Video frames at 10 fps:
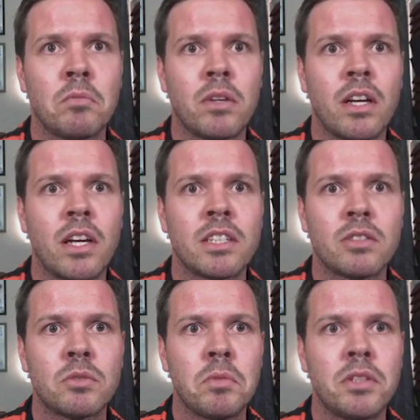As I
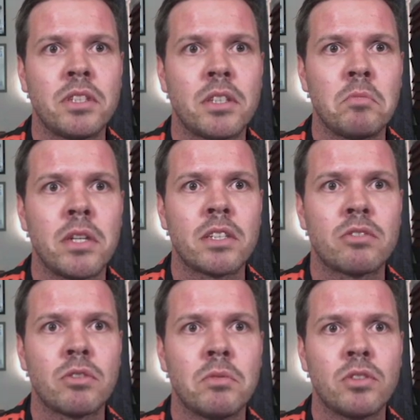was building the mix from the